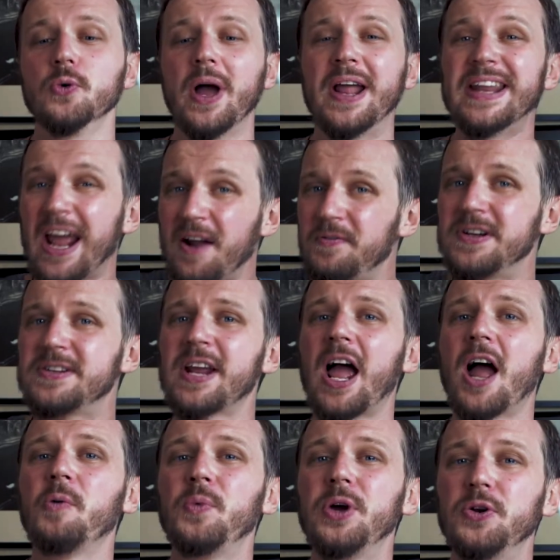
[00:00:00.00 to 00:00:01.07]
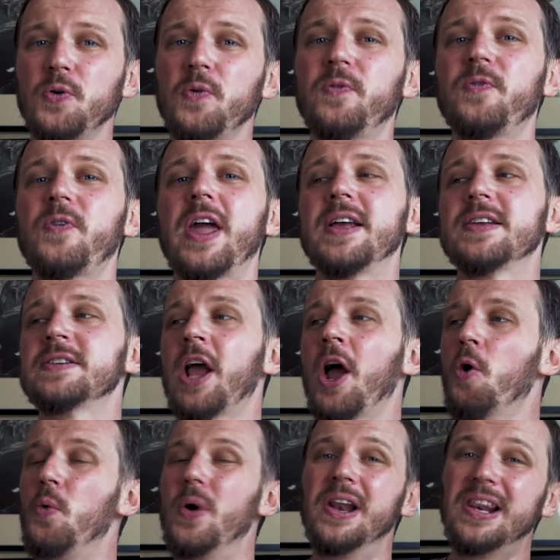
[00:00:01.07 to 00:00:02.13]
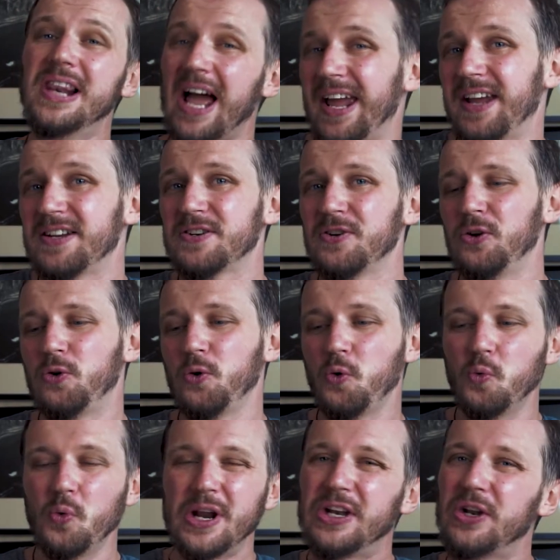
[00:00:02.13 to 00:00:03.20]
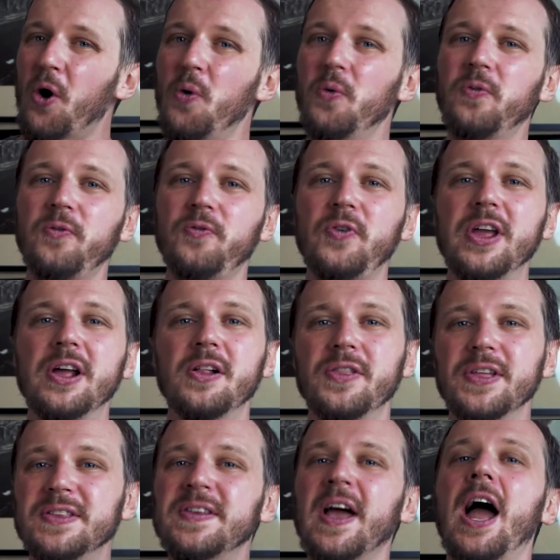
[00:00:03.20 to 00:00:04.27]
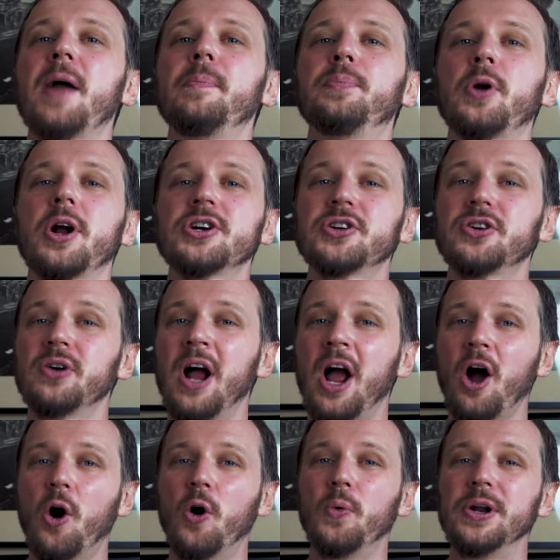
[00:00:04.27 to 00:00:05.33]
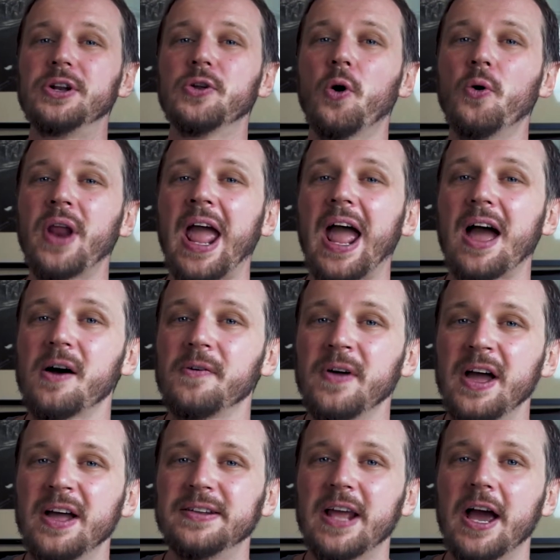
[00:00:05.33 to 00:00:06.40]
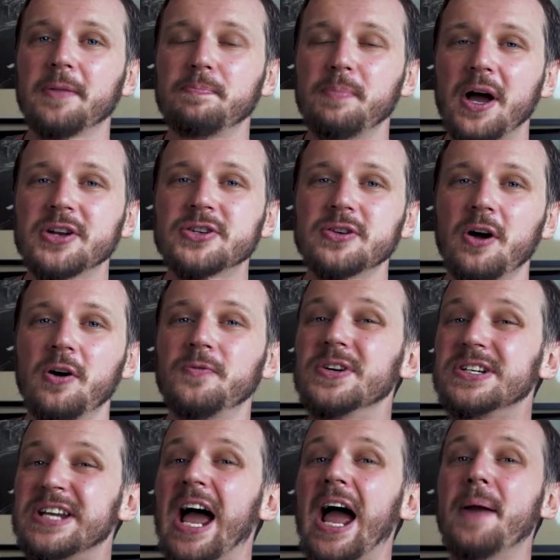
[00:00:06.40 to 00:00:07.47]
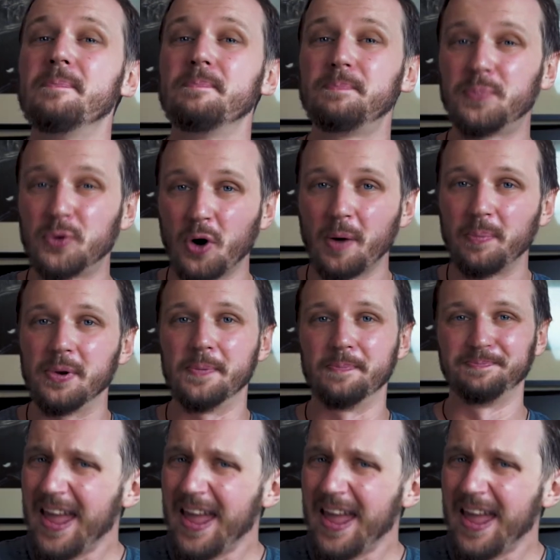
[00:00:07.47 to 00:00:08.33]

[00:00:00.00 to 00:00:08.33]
And every time we do things we like to do, we don't feel the time pressure or we don't have that much of a time problem.